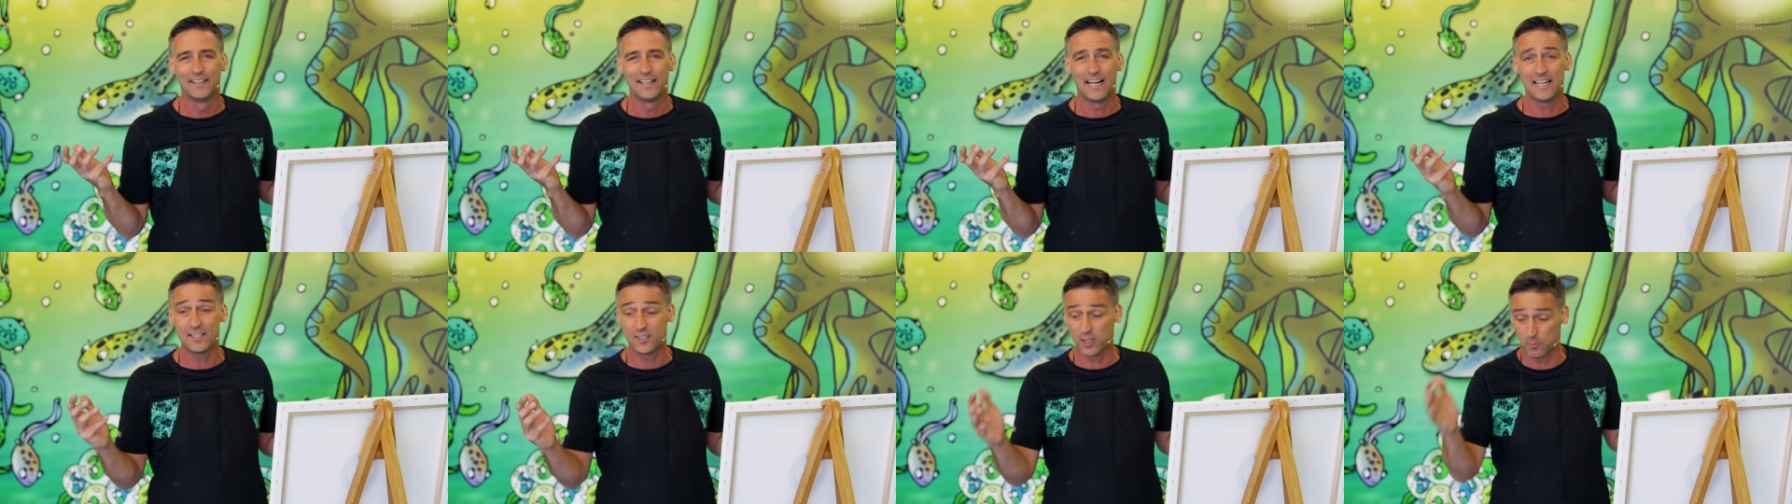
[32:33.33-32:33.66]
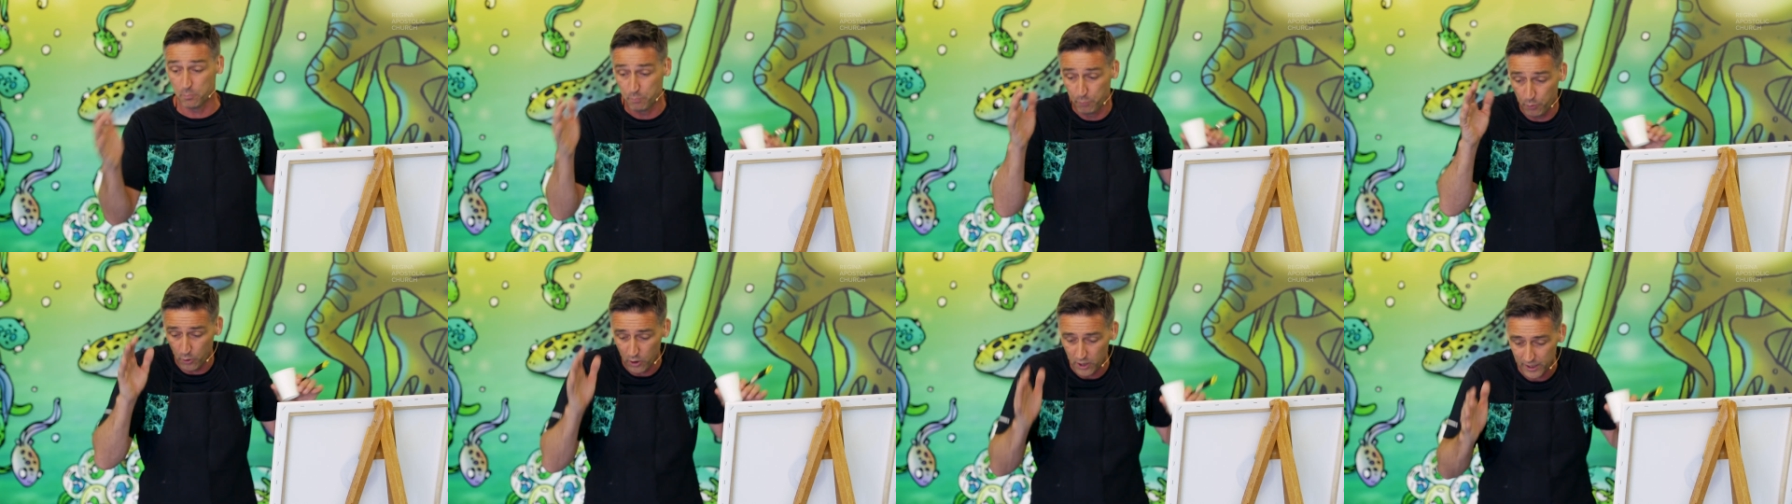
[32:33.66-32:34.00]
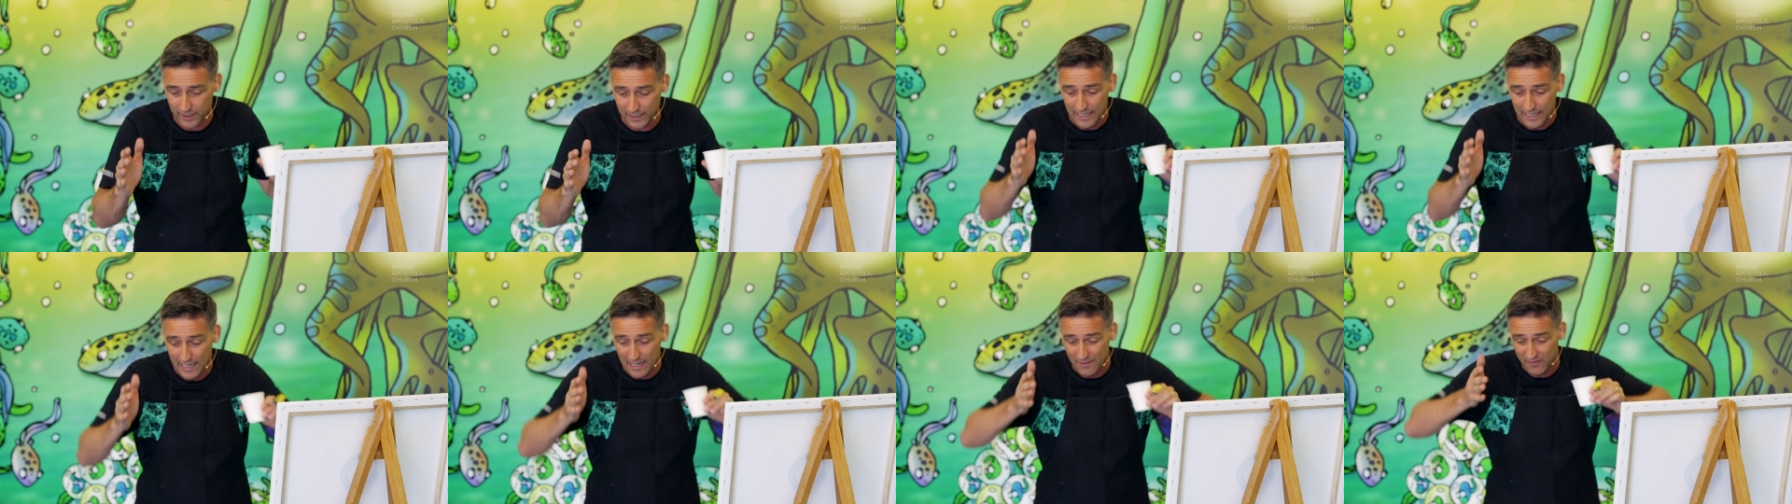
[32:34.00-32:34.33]
it's a
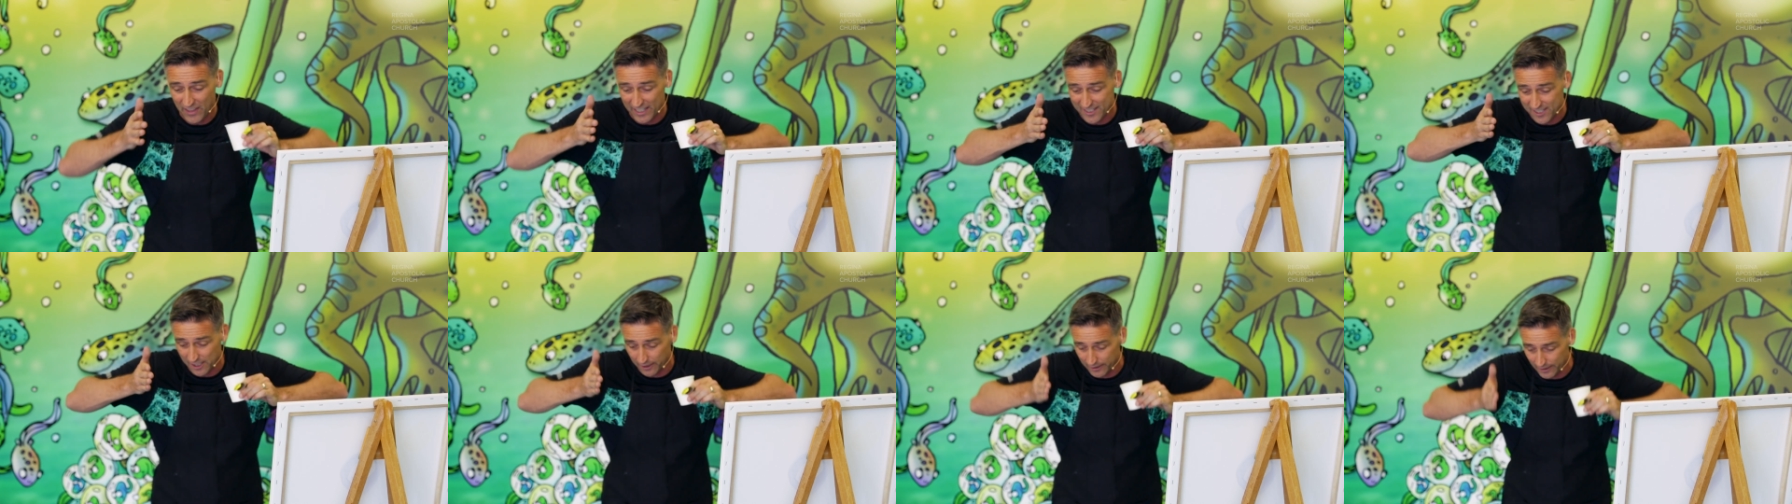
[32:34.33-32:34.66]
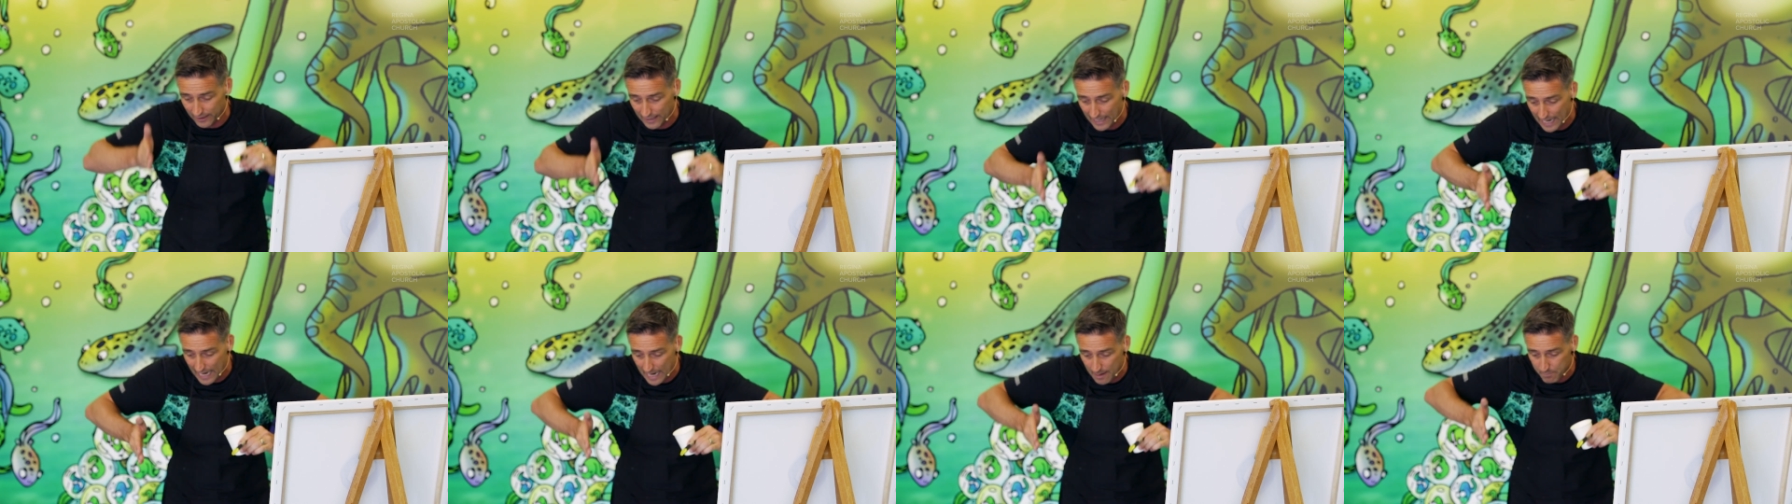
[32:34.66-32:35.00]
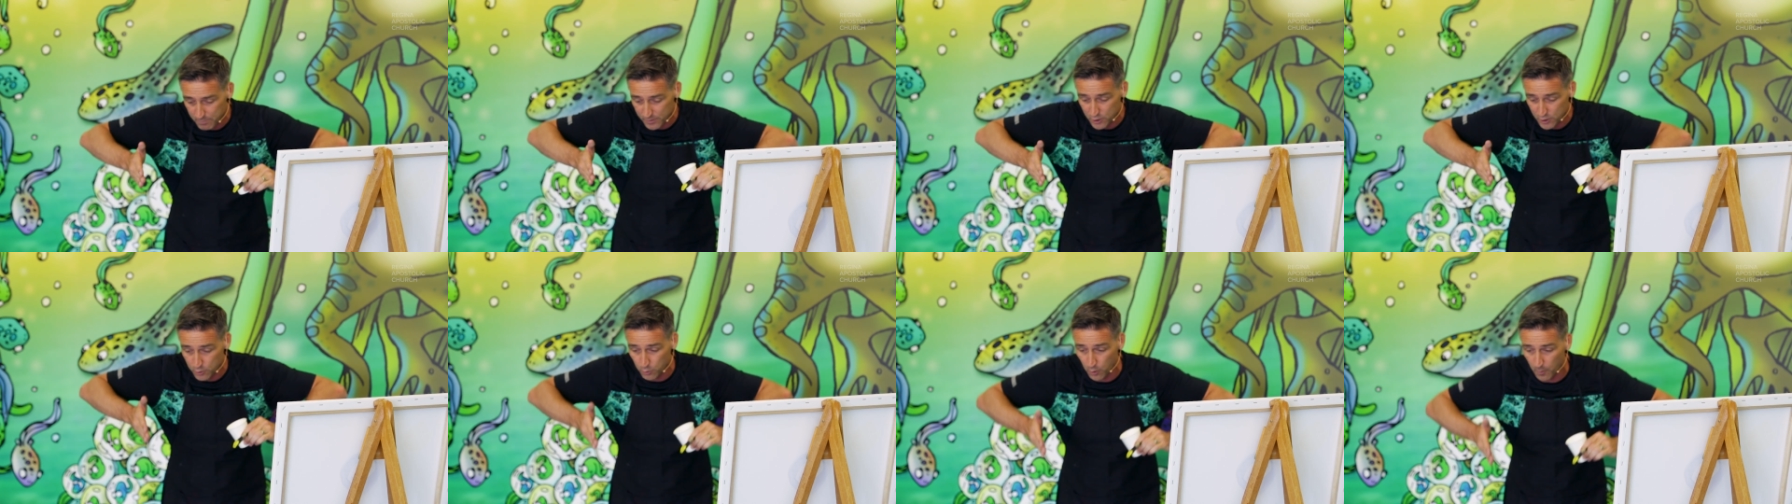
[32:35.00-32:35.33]
book that's a
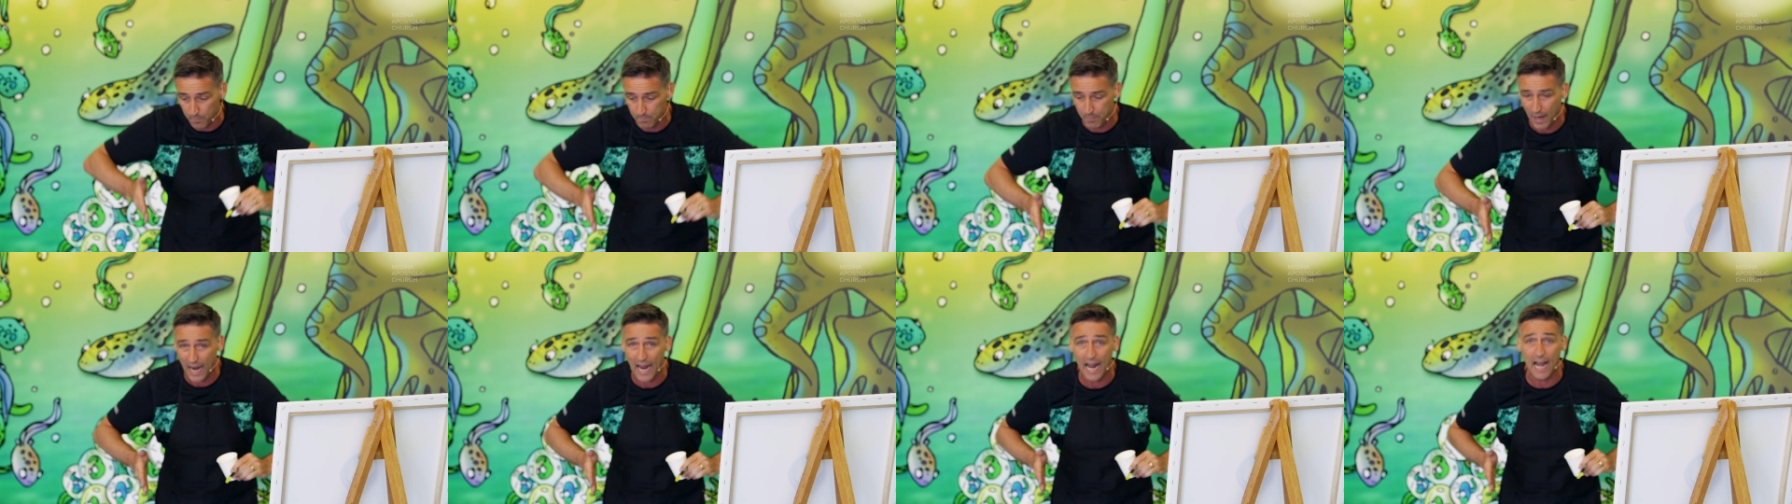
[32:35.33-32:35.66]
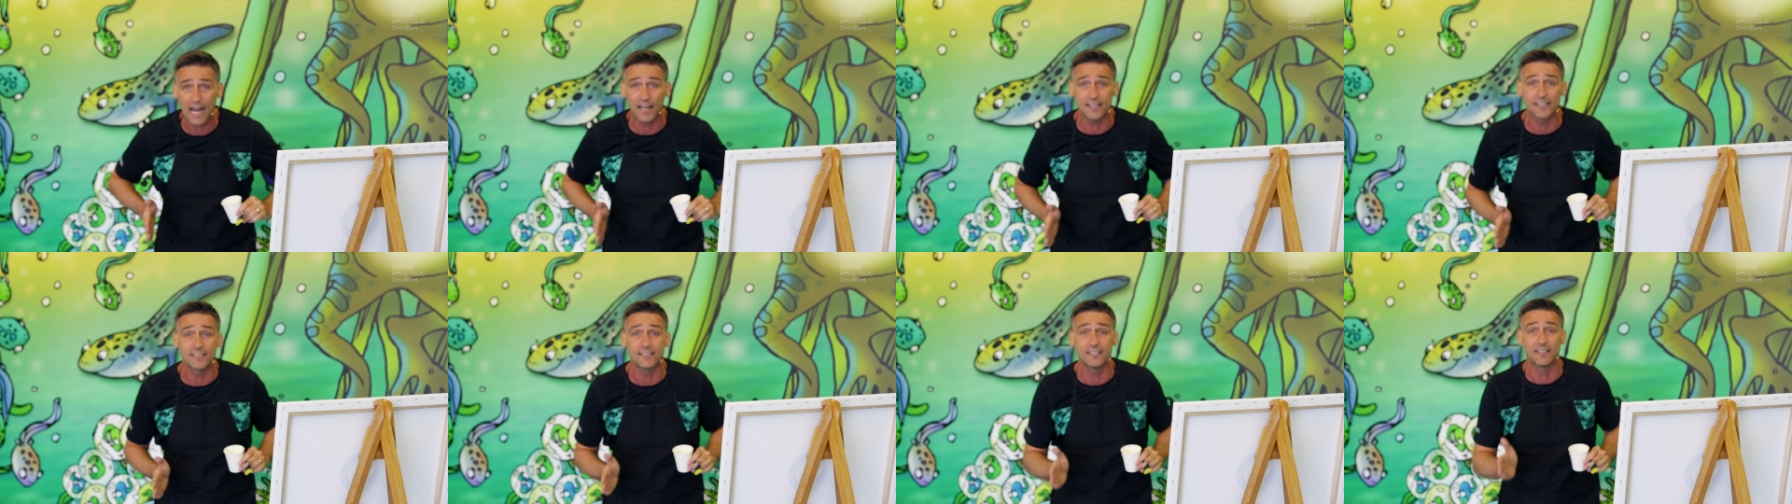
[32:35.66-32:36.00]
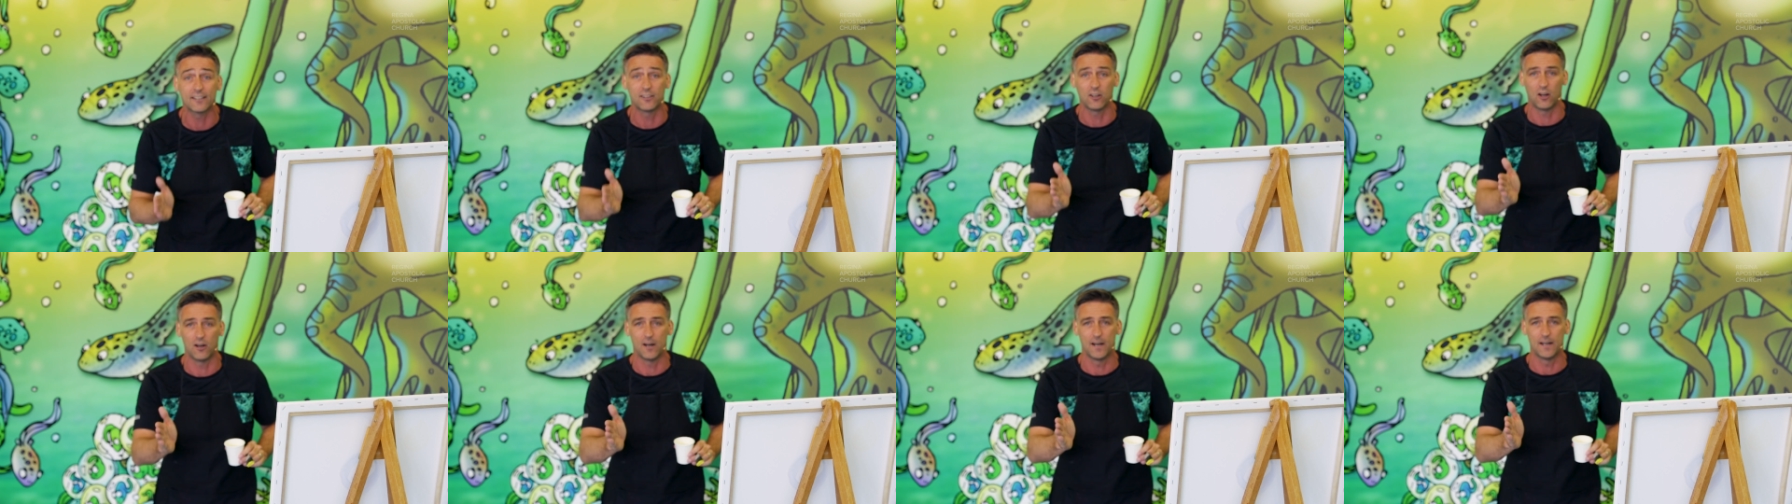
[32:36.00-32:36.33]
lamp to a path
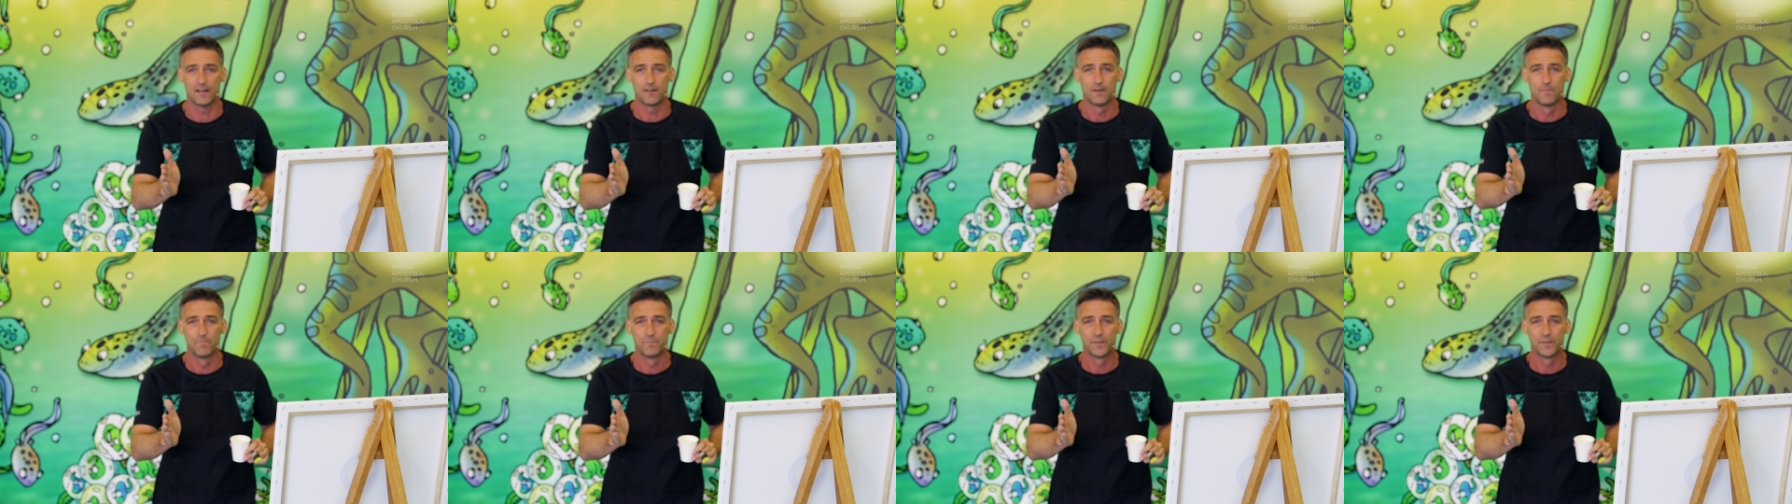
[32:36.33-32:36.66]
to God